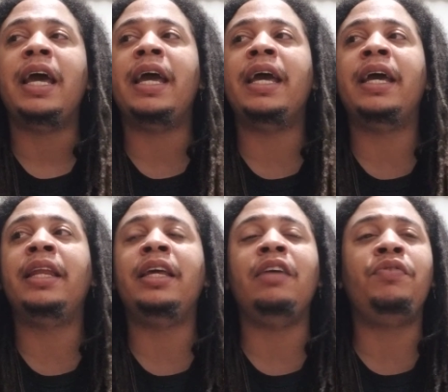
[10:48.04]

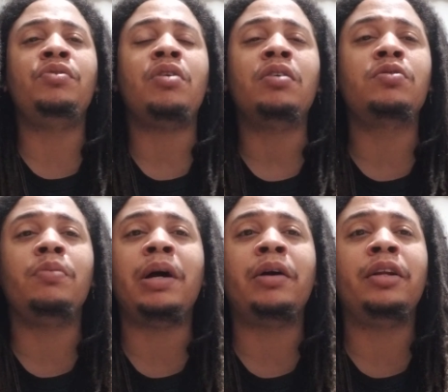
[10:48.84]
And if you talk to
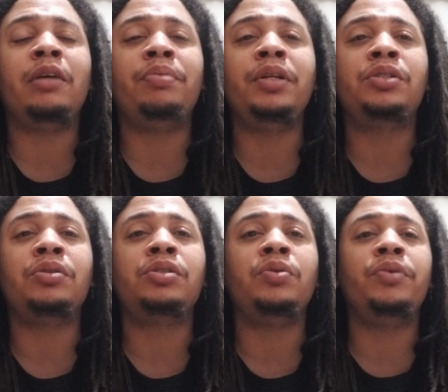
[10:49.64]
her about it, I'm pretty
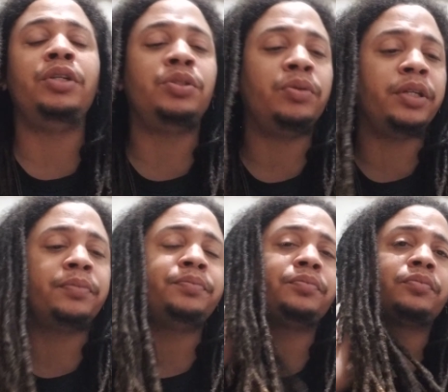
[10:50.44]
sure she'll want to
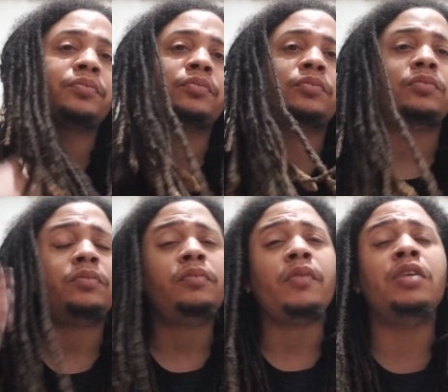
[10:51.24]
join.
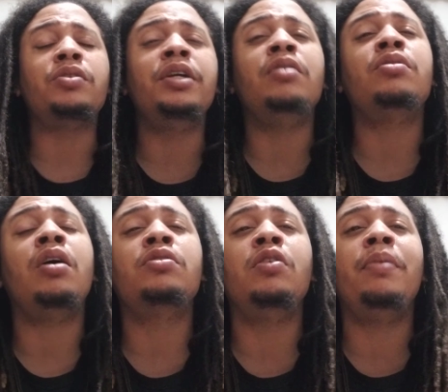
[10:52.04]
So they go
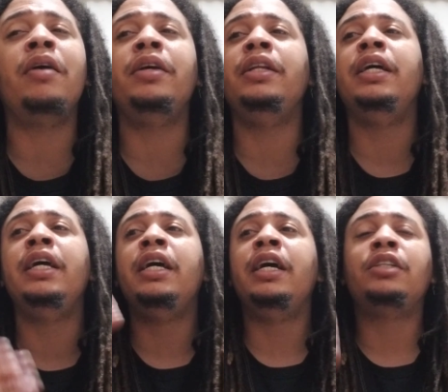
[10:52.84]
talk to her about it,
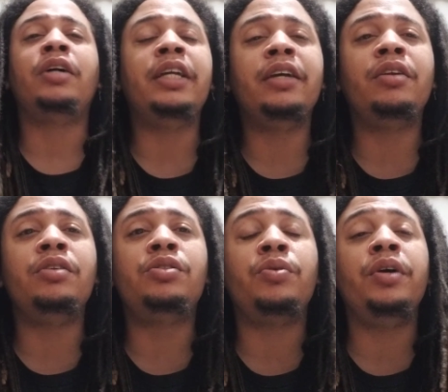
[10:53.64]
try to get
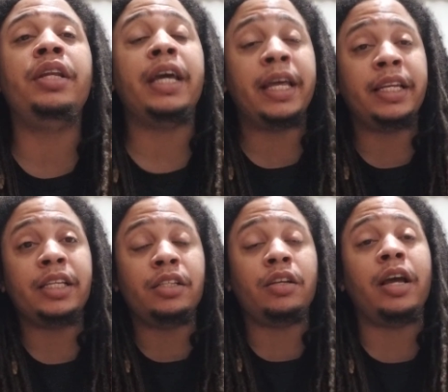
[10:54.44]
her to join. And
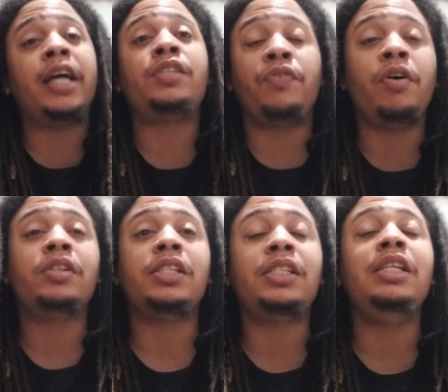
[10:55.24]
as far
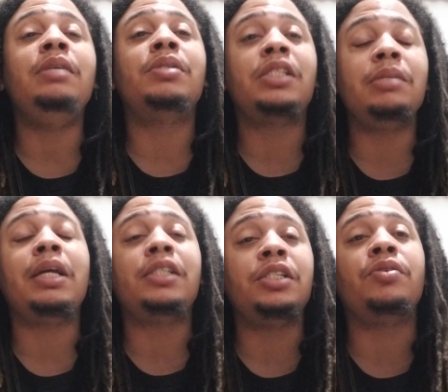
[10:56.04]
as it seems, it seems
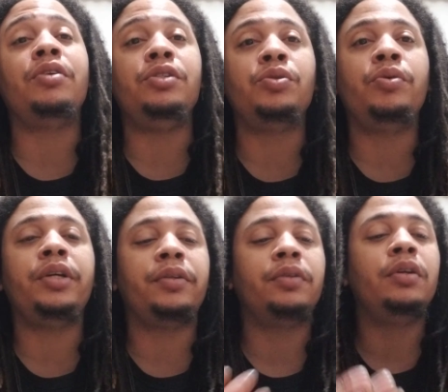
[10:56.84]
like she's going to
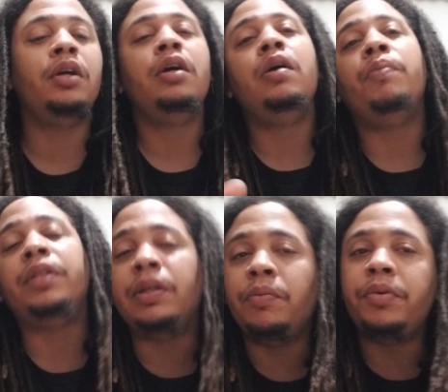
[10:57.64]
join.
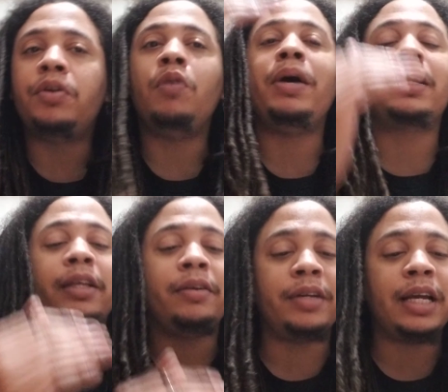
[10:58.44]
But then when we go back
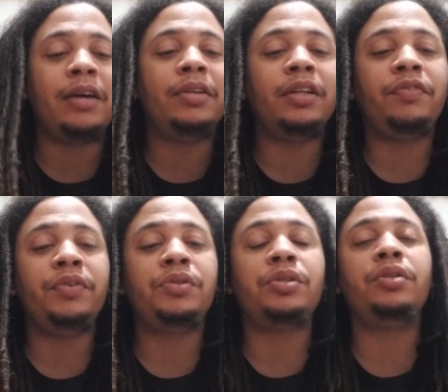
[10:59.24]
later down in the
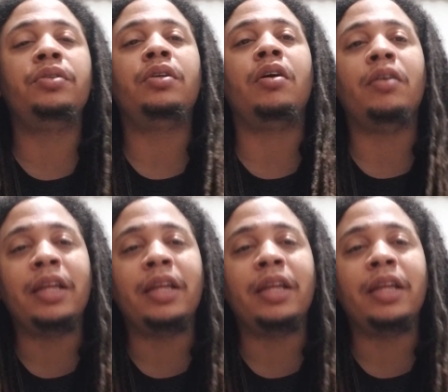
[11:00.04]
future, or